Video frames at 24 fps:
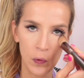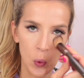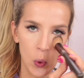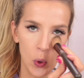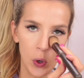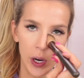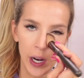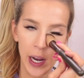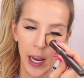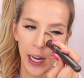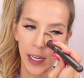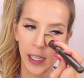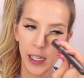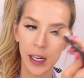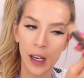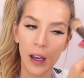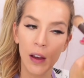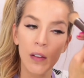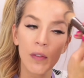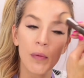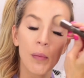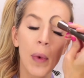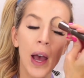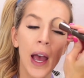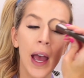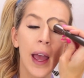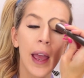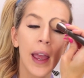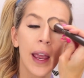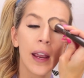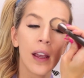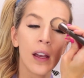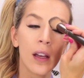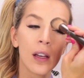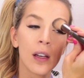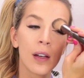for any of
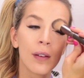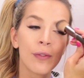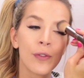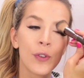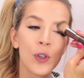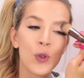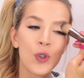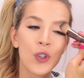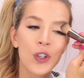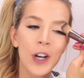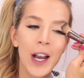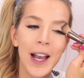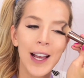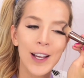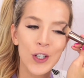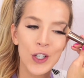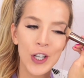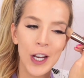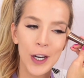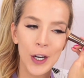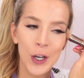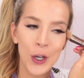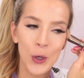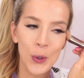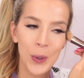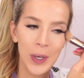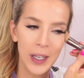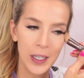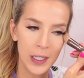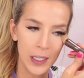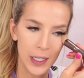my future eyeshadow